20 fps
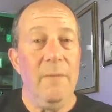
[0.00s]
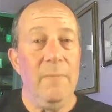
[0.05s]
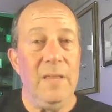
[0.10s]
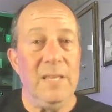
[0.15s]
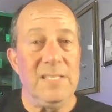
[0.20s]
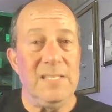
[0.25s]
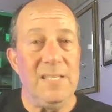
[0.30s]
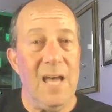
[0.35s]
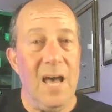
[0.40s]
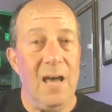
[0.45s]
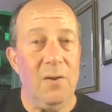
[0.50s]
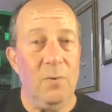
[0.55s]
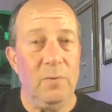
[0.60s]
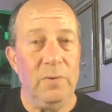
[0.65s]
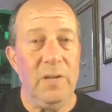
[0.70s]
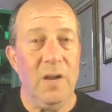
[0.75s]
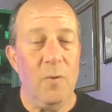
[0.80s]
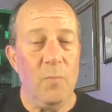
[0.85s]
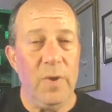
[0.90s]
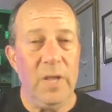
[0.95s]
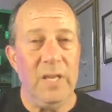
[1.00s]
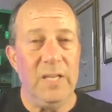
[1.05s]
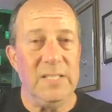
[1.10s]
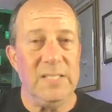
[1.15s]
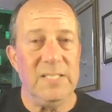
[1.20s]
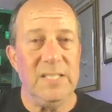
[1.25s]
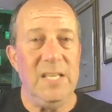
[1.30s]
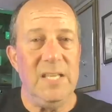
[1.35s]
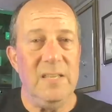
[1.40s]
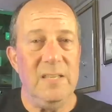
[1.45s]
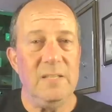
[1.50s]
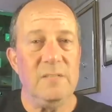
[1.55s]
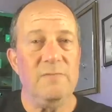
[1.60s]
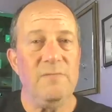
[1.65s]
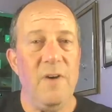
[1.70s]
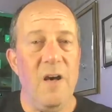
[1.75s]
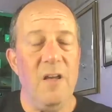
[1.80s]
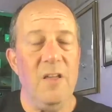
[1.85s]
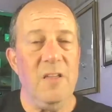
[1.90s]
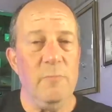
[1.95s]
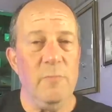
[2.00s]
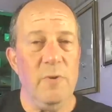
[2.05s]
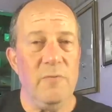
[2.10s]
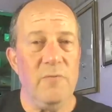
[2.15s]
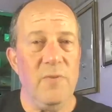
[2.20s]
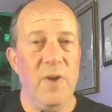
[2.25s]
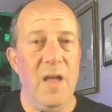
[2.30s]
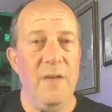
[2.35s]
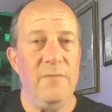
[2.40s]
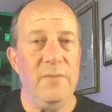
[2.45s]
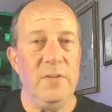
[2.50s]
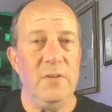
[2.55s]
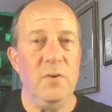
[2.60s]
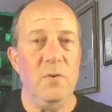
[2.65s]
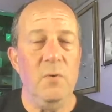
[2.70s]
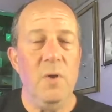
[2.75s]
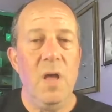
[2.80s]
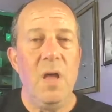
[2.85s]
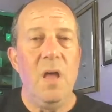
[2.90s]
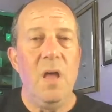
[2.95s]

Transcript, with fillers: Because not only are we going to see this volume of revenue,